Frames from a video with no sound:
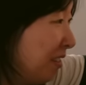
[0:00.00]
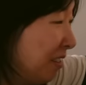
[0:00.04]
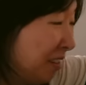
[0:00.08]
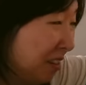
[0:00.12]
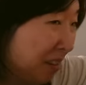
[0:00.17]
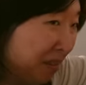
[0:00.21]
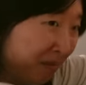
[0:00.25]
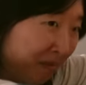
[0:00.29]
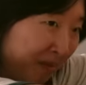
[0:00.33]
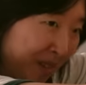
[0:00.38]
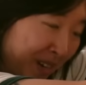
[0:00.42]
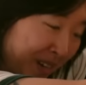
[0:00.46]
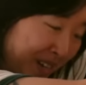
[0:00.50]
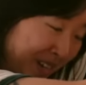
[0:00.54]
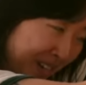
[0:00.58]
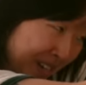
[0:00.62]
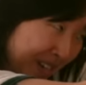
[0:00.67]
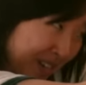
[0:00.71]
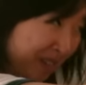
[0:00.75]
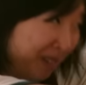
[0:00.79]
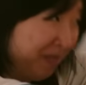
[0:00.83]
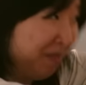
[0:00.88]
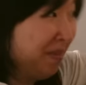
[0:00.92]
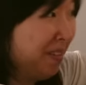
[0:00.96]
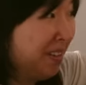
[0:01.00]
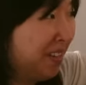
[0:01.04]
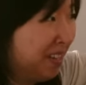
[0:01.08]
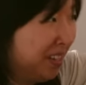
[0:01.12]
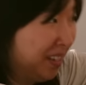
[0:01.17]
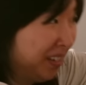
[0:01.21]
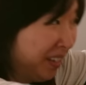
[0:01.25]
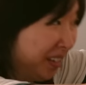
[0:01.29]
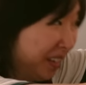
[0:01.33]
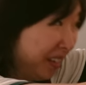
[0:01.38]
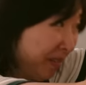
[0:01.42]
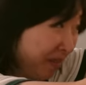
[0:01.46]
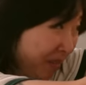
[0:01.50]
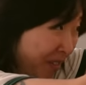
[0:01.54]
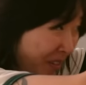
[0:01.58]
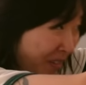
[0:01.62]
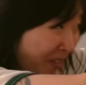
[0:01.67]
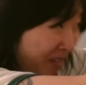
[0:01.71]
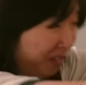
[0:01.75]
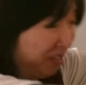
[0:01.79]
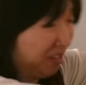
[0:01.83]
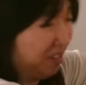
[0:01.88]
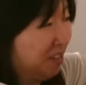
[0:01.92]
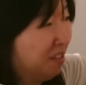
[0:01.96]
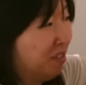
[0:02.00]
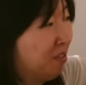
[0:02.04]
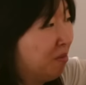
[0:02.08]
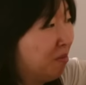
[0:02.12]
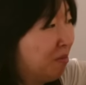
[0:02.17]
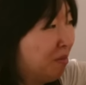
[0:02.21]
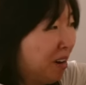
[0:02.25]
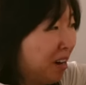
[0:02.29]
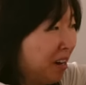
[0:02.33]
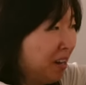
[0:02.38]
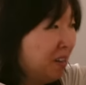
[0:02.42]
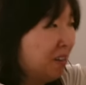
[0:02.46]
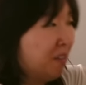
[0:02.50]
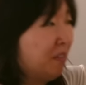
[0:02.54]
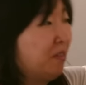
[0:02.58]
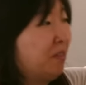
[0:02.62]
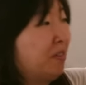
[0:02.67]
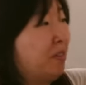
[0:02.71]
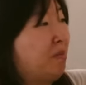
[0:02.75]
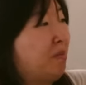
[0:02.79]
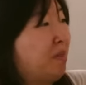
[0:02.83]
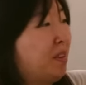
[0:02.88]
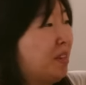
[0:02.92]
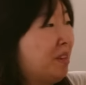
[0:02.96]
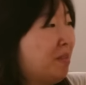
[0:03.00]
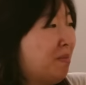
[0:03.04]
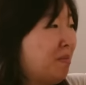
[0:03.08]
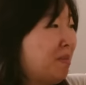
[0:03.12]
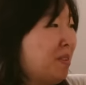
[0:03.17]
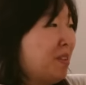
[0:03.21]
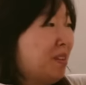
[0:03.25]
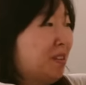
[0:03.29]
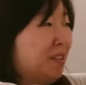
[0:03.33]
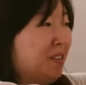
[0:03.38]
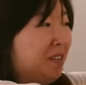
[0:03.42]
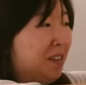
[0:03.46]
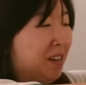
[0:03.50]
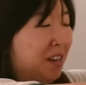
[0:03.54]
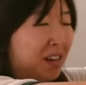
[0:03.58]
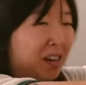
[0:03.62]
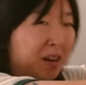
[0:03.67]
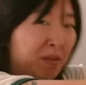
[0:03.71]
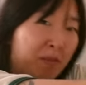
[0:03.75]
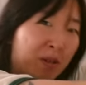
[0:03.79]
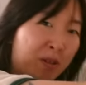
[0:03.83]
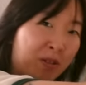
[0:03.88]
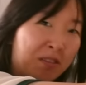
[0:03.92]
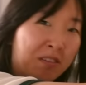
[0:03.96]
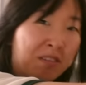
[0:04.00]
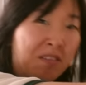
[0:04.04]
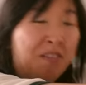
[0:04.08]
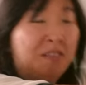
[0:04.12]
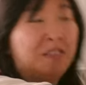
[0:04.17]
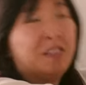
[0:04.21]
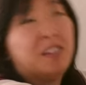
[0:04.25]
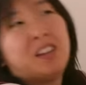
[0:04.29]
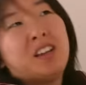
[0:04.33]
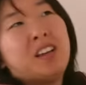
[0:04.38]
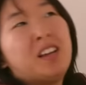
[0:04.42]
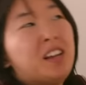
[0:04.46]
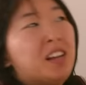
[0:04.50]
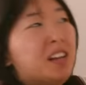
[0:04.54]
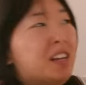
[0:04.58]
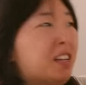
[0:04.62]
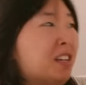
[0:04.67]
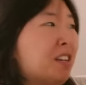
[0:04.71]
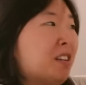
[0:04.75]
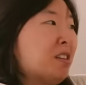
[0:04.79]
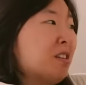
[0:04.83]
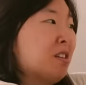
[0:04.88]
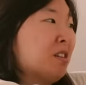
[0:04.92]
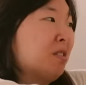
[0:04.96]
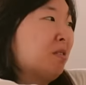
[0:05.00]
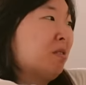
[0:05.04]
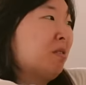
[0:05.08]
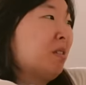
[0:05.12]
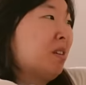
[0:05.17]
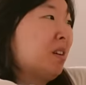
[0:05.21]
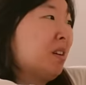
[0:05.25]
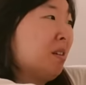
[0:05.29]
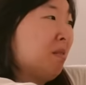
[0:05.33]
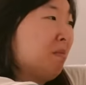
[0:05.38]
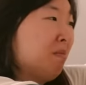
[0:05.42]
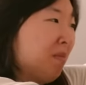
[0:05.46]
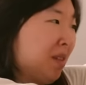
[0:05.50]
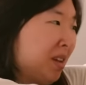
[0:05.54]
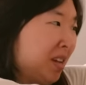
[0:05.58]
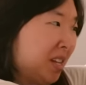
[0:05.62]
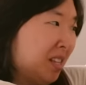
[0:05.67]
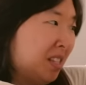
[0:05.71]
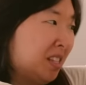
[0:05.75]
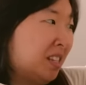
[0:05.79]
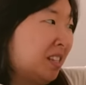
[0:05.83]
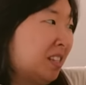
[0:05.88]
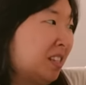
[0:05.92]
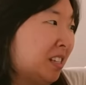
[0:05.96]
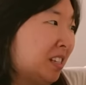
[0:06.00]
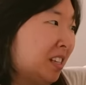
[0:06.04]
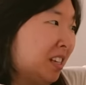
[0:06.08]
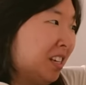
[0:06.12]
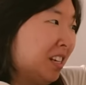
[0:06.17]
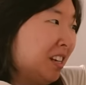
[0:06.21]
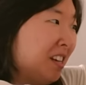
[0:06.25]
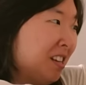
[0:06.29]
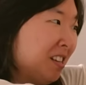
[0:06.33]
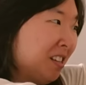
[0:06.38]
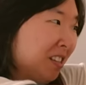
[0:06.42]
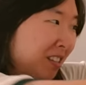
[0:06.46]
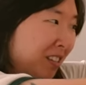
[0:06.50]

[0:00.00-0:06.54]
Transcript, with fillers: dumb right now because I'm doing this right over my computer and I'm also, you know, making the decision